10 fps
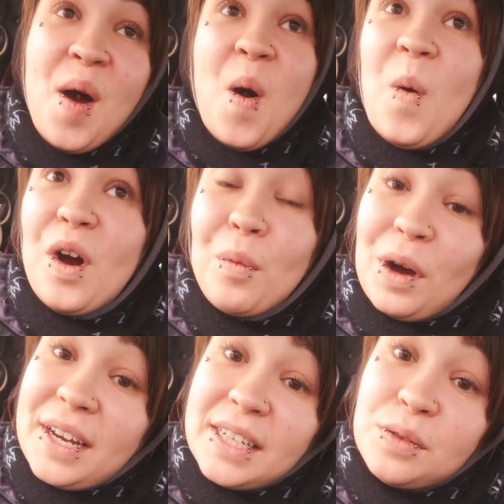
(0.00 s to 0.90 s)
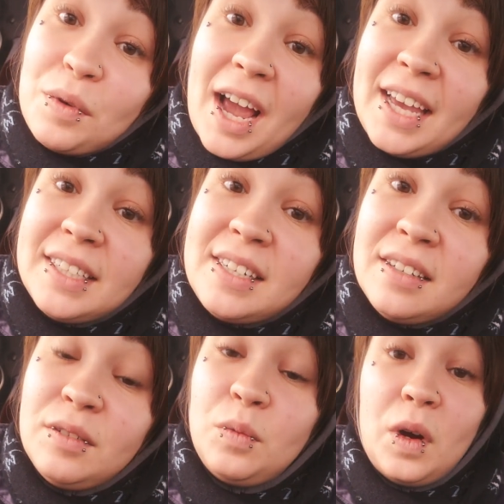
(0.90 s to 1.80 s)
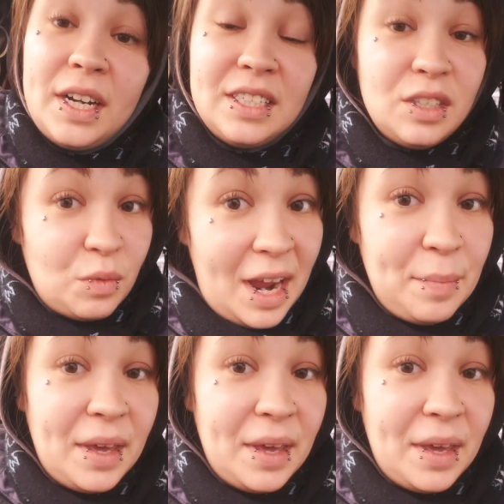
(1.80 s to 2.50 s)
Or what is right, what is the right